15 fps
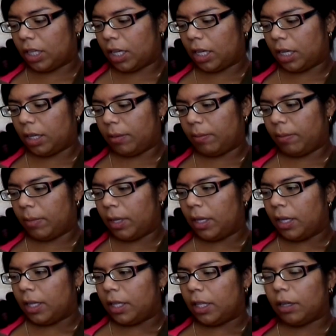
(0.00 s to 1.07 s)
come;
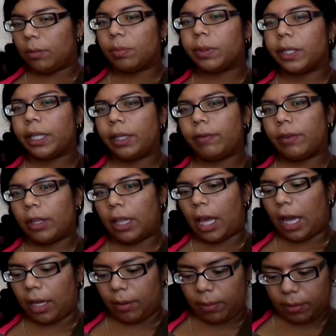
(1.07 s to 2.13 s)
they're pretty
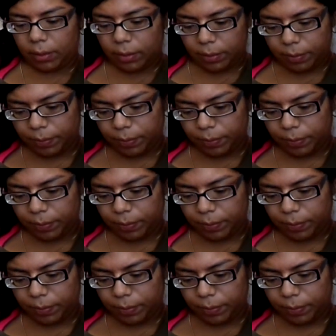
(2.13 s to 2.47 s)
reliable.